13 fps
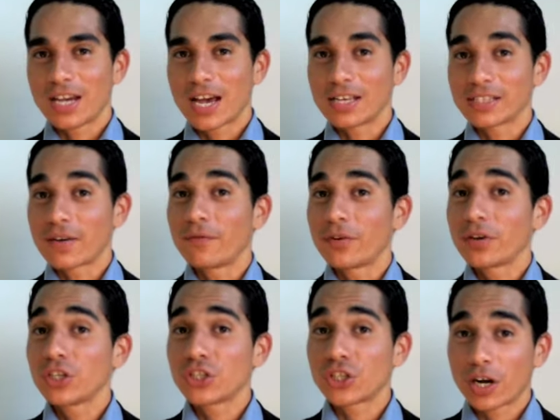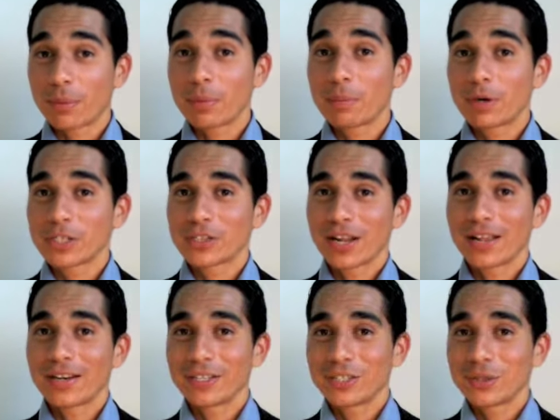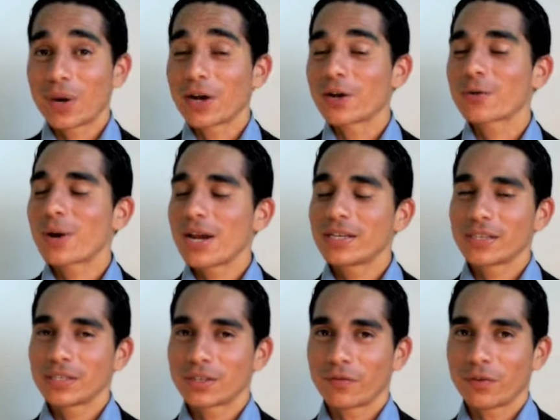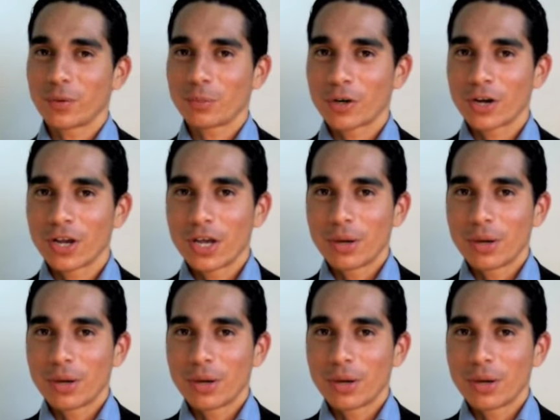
She has a very charming personality too, a great sense of humor,